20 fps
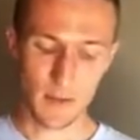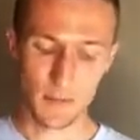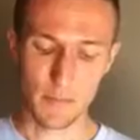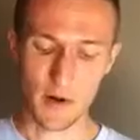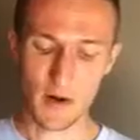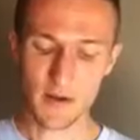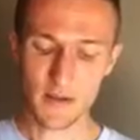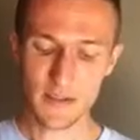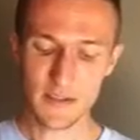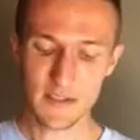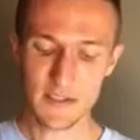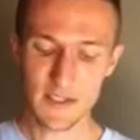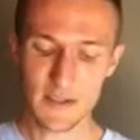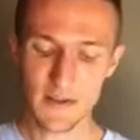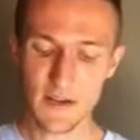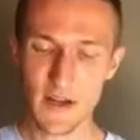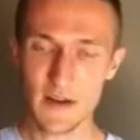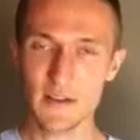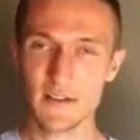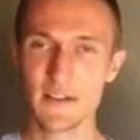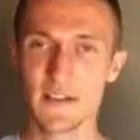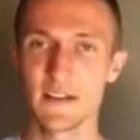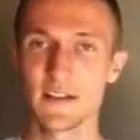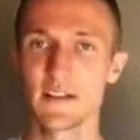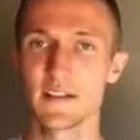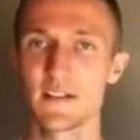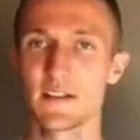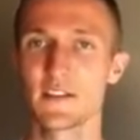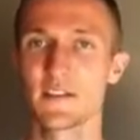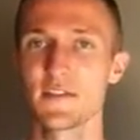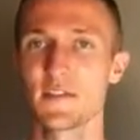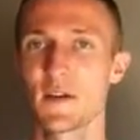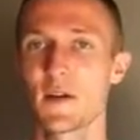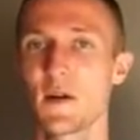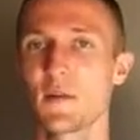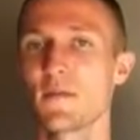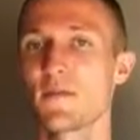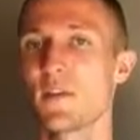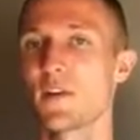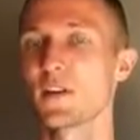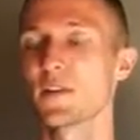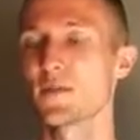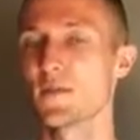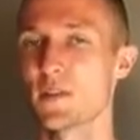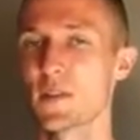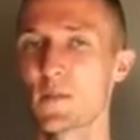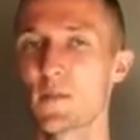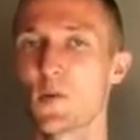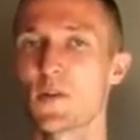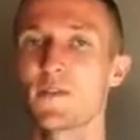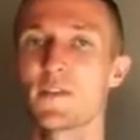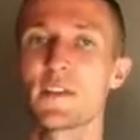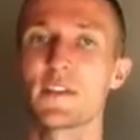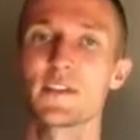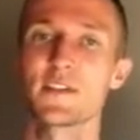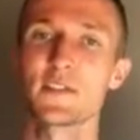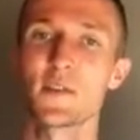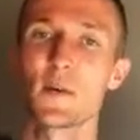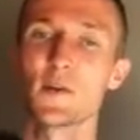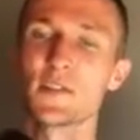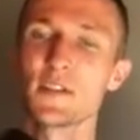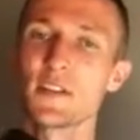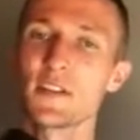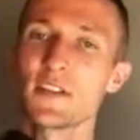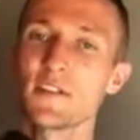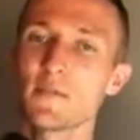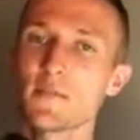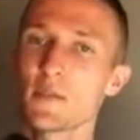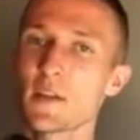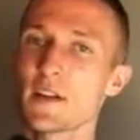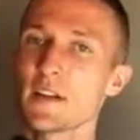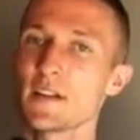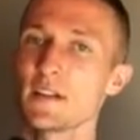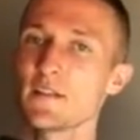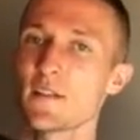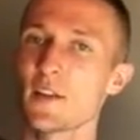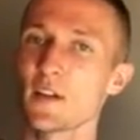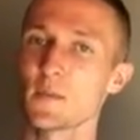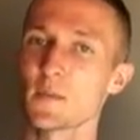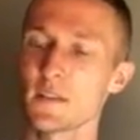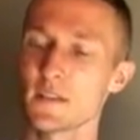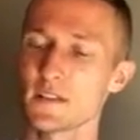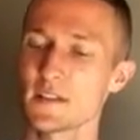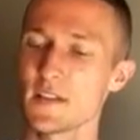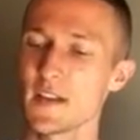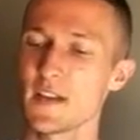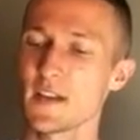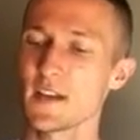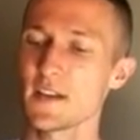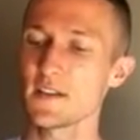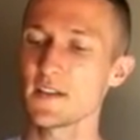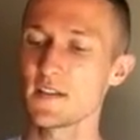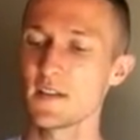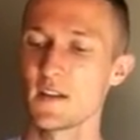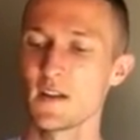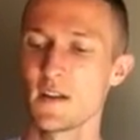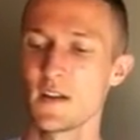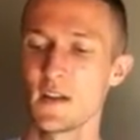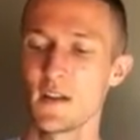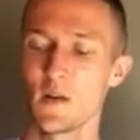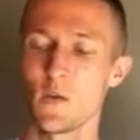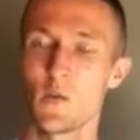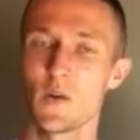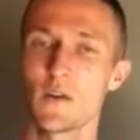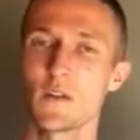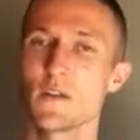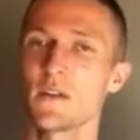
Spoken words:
Parton's theory, I'd say that this falls within more of the associative play development stage, where